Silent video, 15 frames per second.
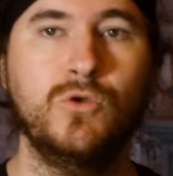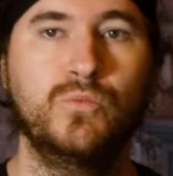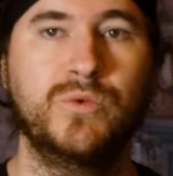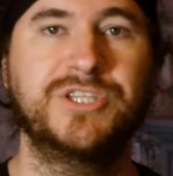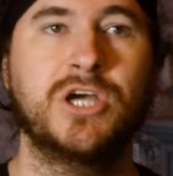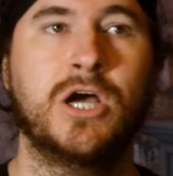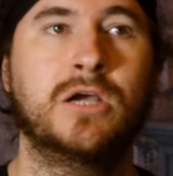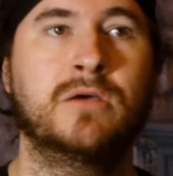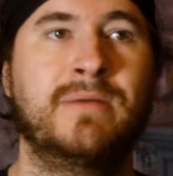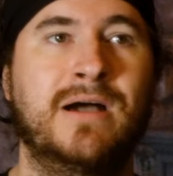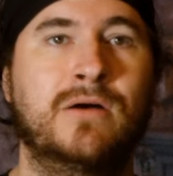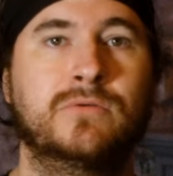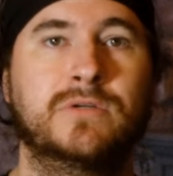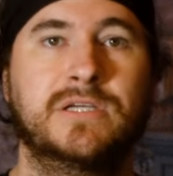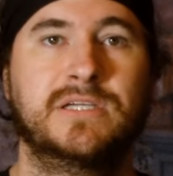we talk
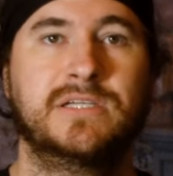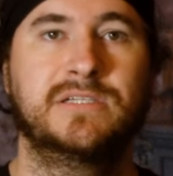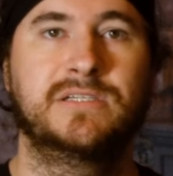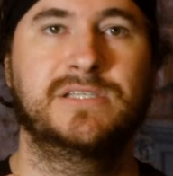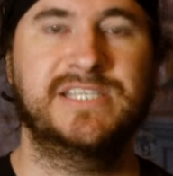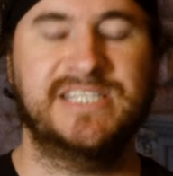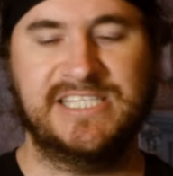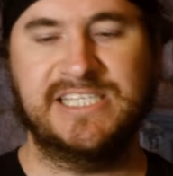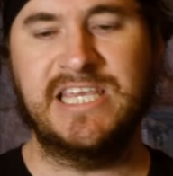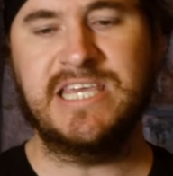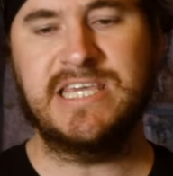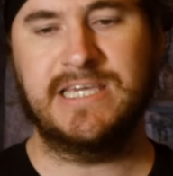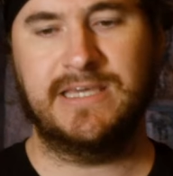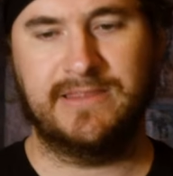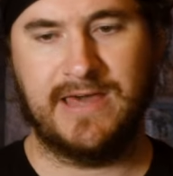about
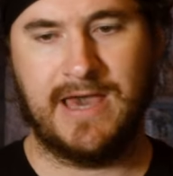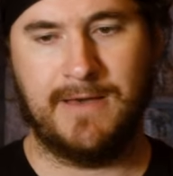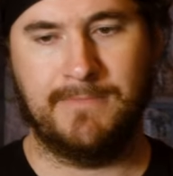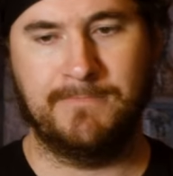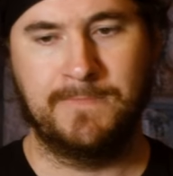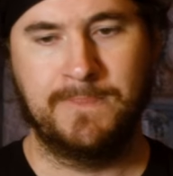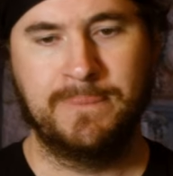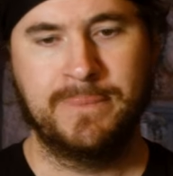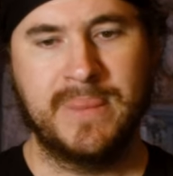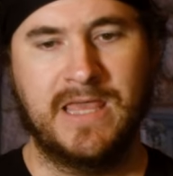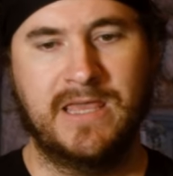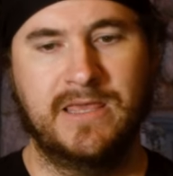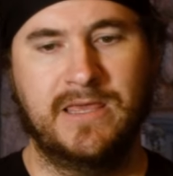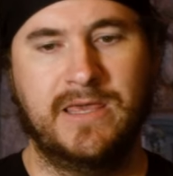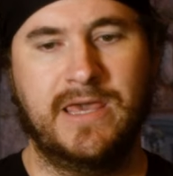seeing them.
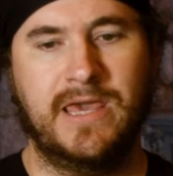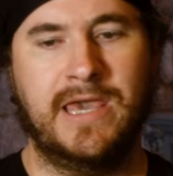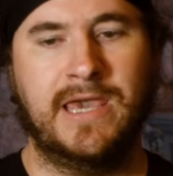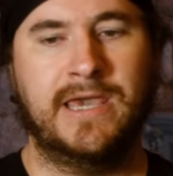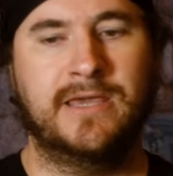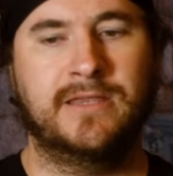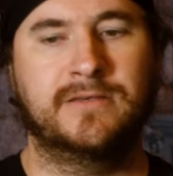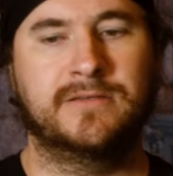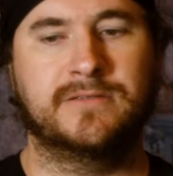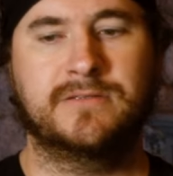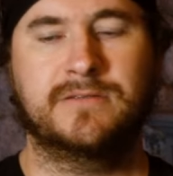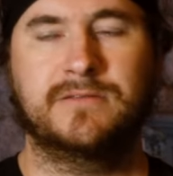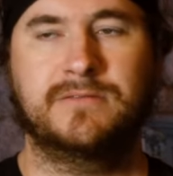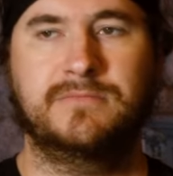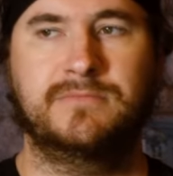And
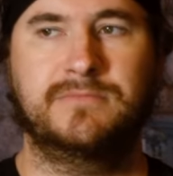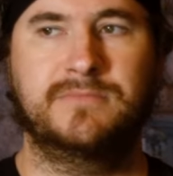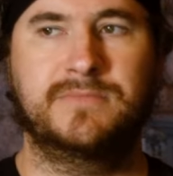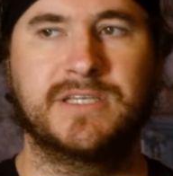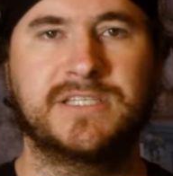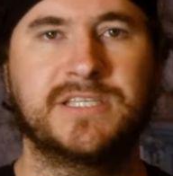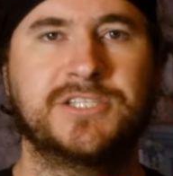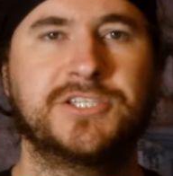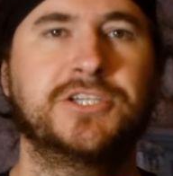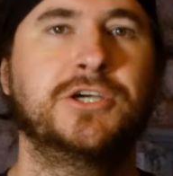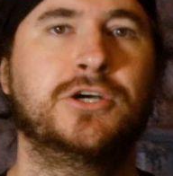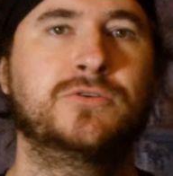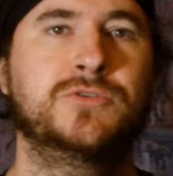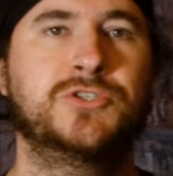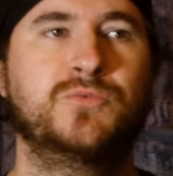this is a
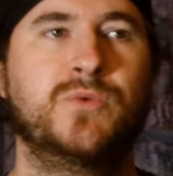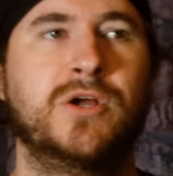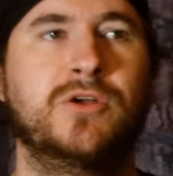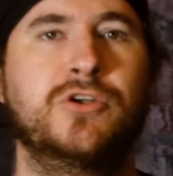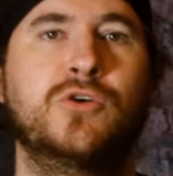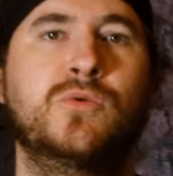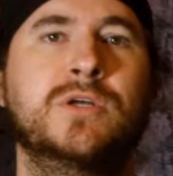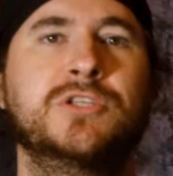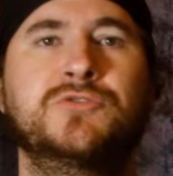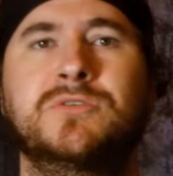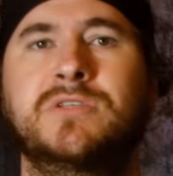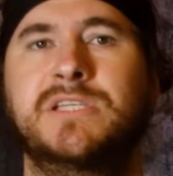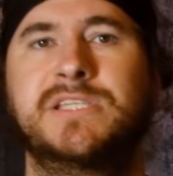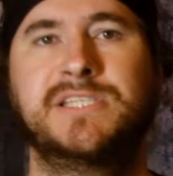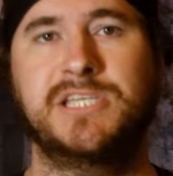ghost where no one's
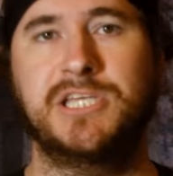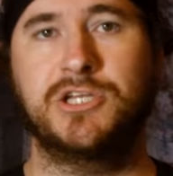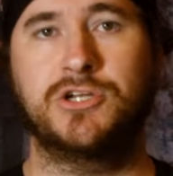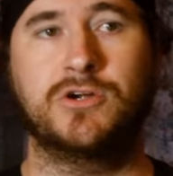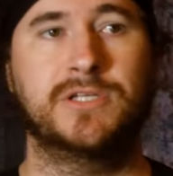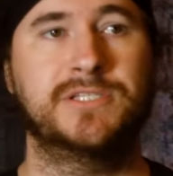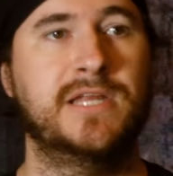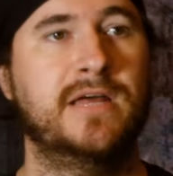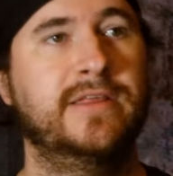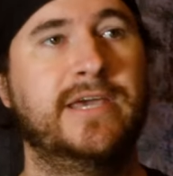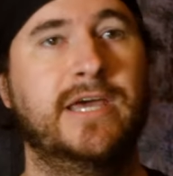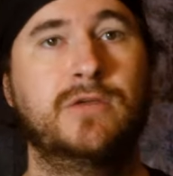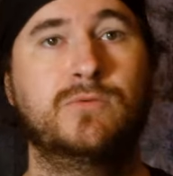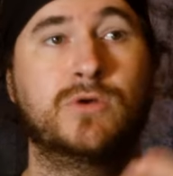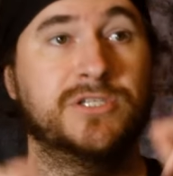really seen her. It's not like
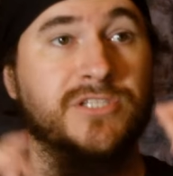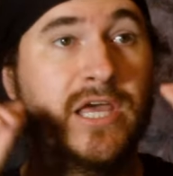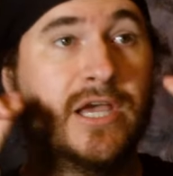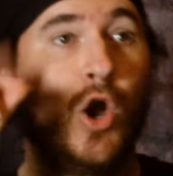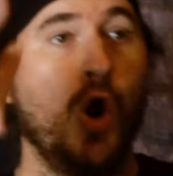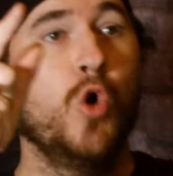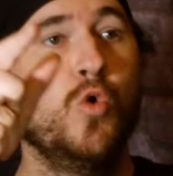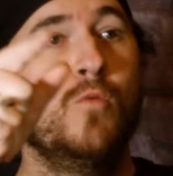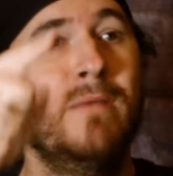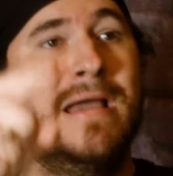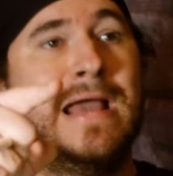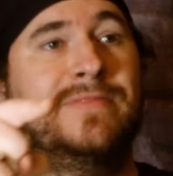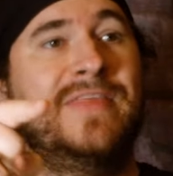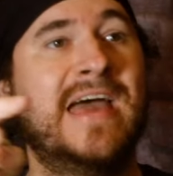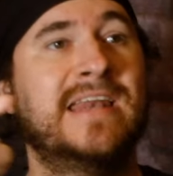anyone is like, oh
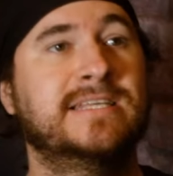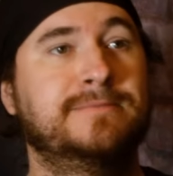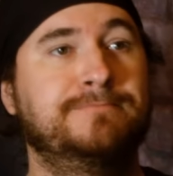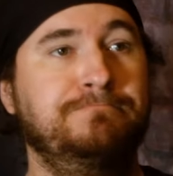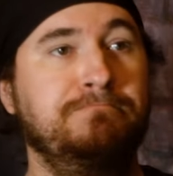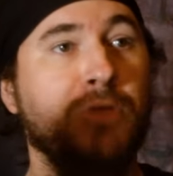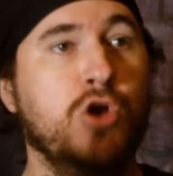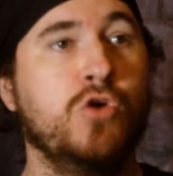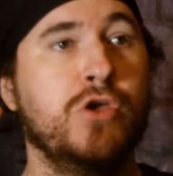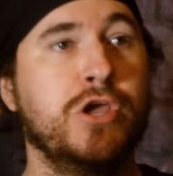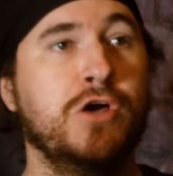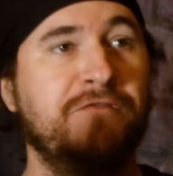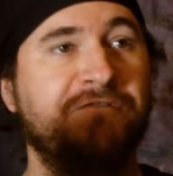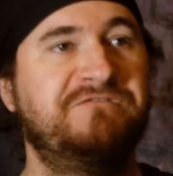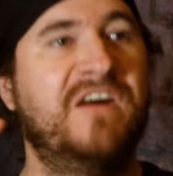man, that is
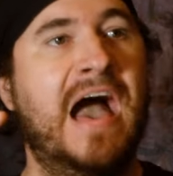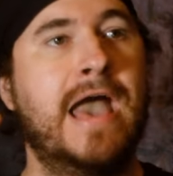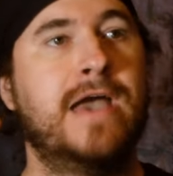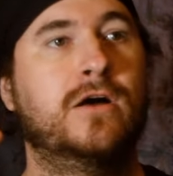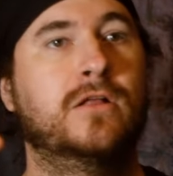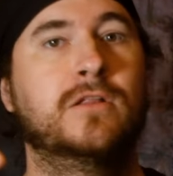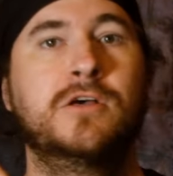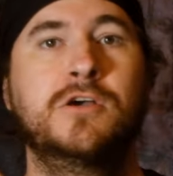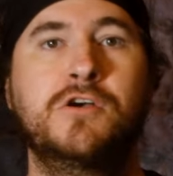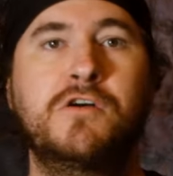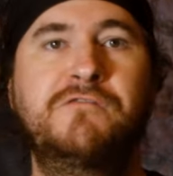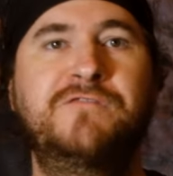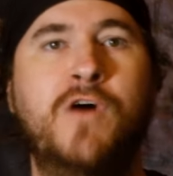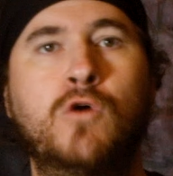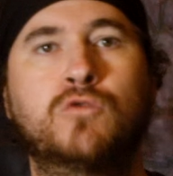Muriel File,
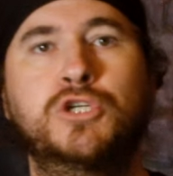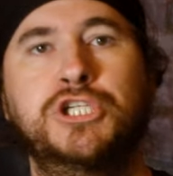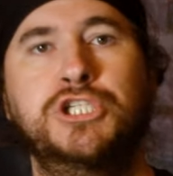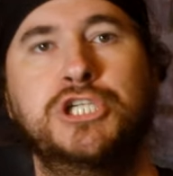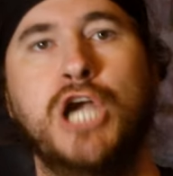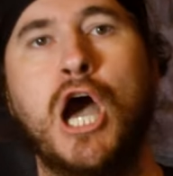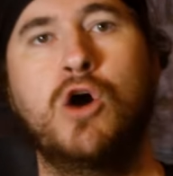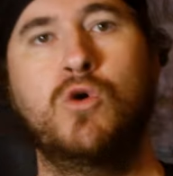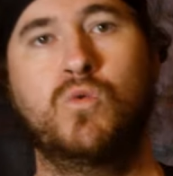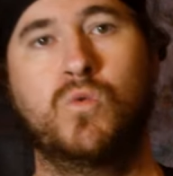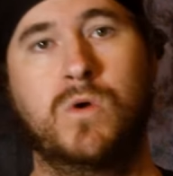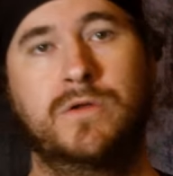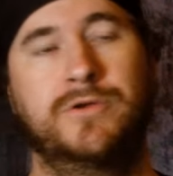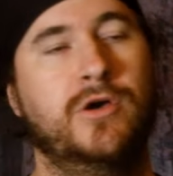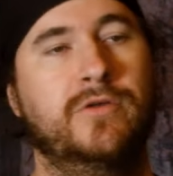faux
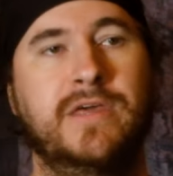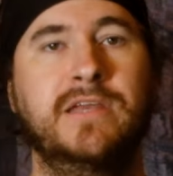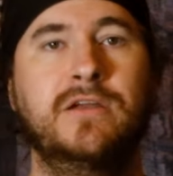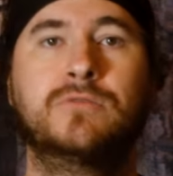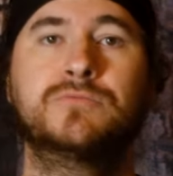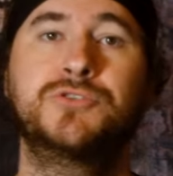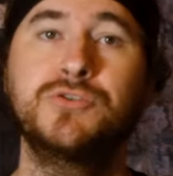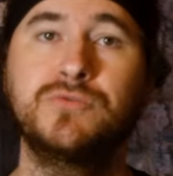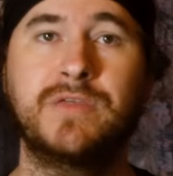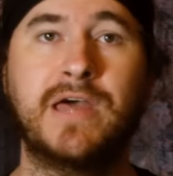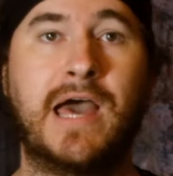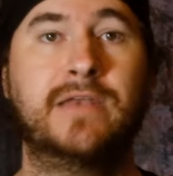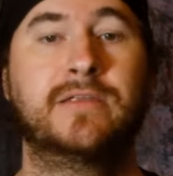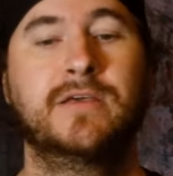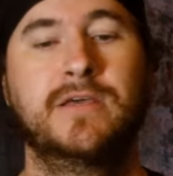show. No, they don't do
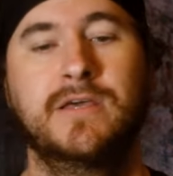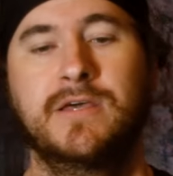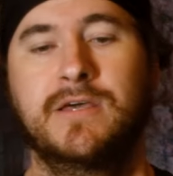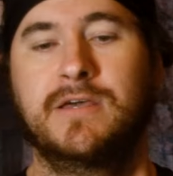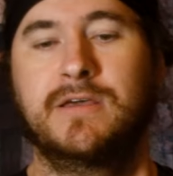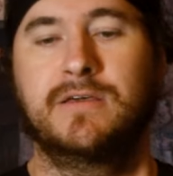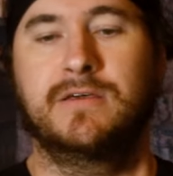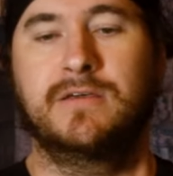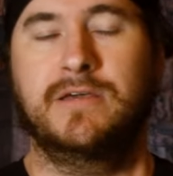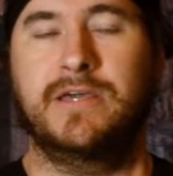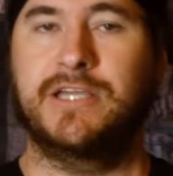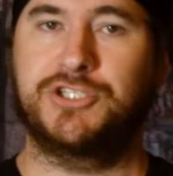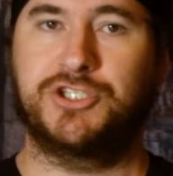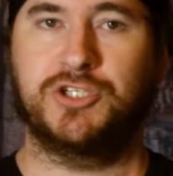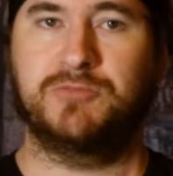that.
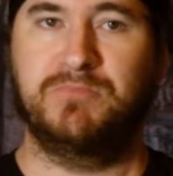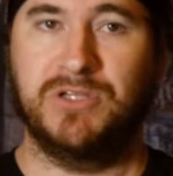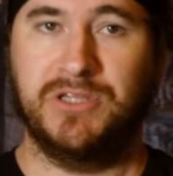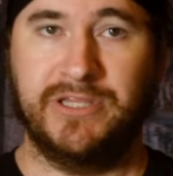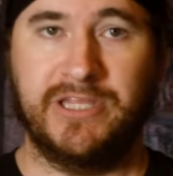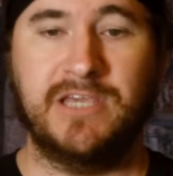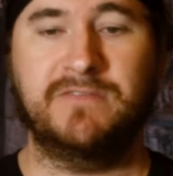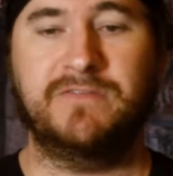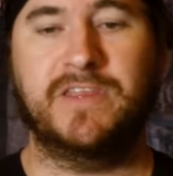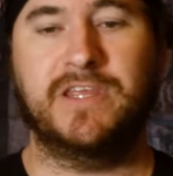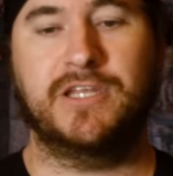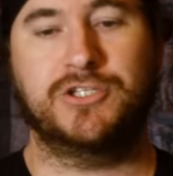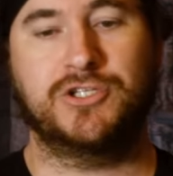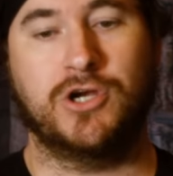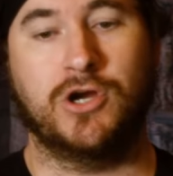It's just believed
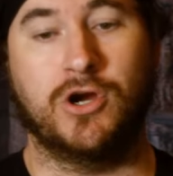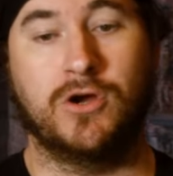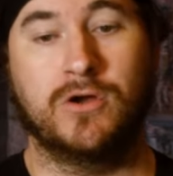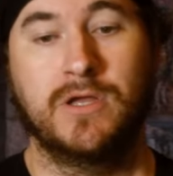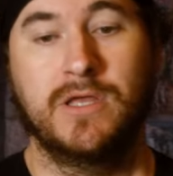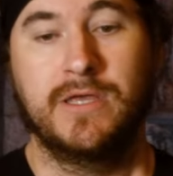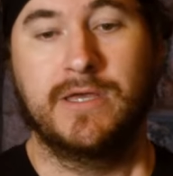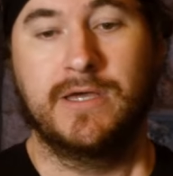that it's her.